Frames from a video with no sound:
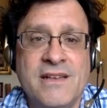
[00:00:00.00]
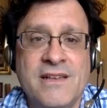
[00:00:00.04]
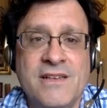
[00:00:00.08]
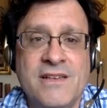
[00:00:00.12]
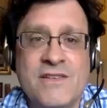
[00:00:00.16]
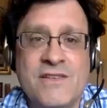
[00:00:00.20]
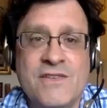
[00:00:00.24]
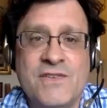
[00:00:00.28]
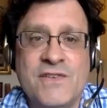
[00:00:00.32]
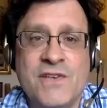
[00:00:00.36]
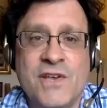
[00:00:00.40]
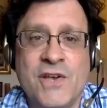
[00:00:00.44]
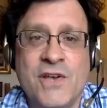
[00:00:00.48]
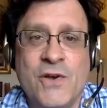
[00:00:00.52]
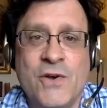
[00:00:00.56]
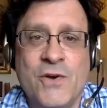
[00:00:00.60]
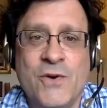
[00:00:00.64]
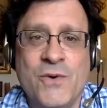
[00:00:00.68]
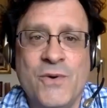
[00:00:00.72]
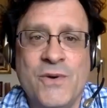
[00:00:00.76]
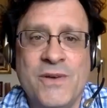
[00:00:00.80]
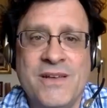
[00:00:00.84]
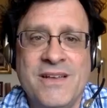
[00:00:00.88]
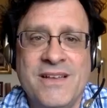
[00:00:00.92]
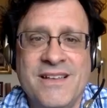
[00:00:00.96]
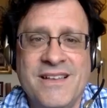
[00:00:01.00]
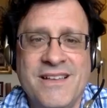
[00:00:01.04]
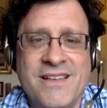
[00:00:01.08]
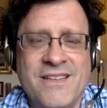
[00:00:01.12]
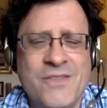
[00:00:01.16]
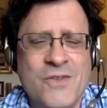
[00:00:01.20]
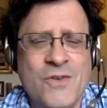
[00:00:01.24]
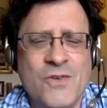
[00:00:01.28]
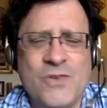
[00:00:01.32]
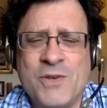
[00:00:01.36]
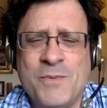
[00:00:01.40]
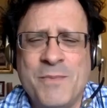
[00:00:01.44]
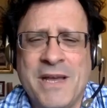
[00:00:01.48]
so
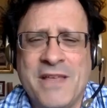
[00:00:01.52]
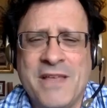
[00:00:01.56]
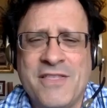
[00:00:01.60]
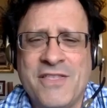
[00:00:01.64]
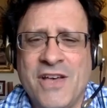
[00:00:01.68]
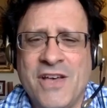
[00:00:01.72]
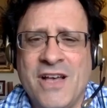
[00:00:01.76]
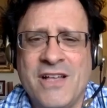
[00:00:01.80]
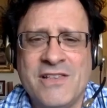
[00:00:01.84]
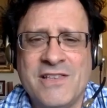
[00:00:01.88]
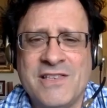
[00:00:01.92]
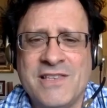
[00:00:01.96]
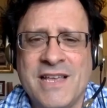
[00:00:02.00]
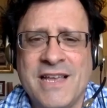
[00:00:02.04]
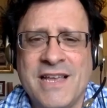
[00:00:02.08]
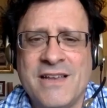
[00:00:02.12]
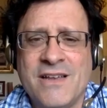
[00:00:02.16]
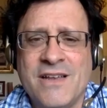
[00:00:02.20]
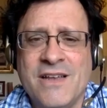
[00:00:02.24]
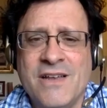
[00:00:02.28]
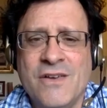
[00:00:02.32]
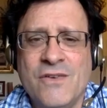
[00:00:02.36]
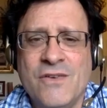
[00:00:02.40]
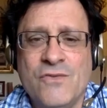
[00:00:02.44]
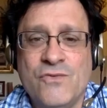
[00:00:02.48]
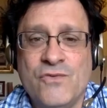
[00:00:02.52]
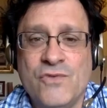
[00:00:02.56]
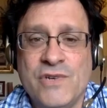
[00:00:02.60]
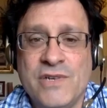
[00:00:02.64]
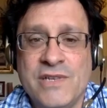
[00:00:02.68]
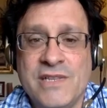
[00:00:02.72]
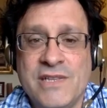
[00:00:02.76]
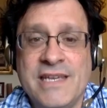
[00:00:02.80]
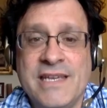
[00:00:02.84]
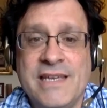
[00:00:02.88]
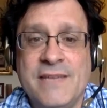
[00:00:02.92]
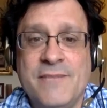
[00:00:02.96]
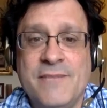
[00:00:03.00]
those are my thoughts like
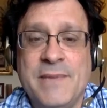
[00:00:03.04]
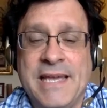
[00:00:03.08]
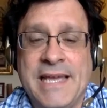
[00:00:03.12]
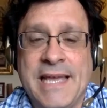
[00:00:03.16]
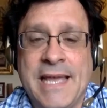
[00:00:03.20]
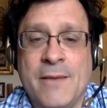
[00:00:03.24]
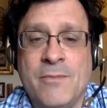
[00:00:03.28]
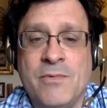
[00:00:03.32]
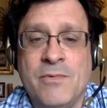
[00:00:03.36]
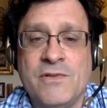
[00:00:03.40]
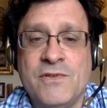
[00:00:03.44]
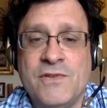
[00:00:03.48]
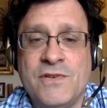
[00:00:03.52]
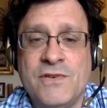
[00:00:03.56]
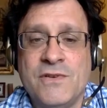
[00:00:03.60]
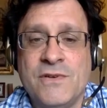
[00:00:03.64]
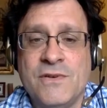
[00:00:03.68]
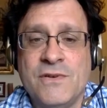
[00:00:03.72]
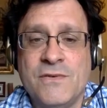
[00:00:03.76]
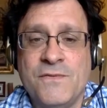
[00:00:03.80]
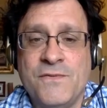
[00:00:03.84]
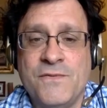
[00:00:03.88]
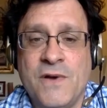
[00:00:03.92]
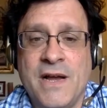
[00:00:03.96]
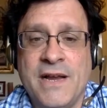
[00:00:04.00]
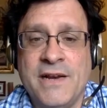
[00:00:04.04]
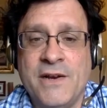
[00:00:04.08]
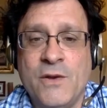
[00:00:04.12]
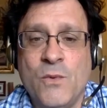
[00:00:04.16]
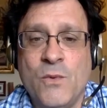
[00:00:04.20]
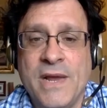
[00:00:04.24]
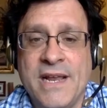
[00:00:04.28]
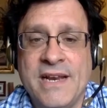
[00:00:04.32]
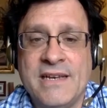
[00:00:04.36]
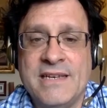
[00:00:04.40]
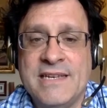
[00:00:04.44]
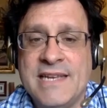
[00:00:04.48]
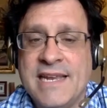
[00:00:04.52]
really being able to find a
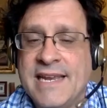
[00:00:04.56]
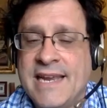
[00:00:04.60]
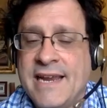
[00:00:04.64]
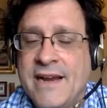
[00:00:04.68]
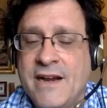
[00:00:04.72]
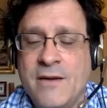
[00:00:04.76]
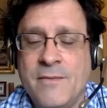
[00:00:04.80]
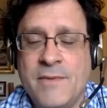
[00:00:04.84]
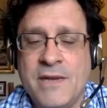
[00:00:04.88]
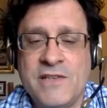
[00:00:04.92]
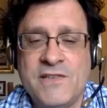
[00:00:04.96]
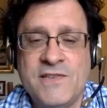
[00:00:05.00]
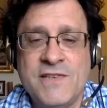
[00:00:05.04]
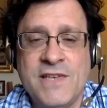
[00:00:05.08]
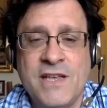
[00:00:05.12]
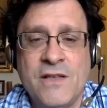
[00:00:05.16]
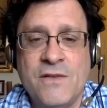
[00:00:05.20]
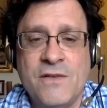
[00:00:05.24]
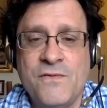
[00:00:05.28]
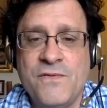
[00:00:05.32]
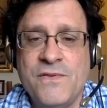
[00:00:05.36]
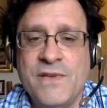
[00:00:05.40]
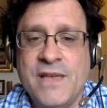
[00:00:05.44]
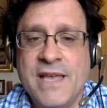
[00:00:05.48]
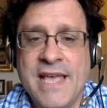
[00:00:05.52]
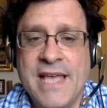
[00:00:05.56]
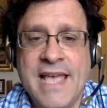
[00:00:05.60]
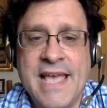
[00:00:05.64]
way to take care of myself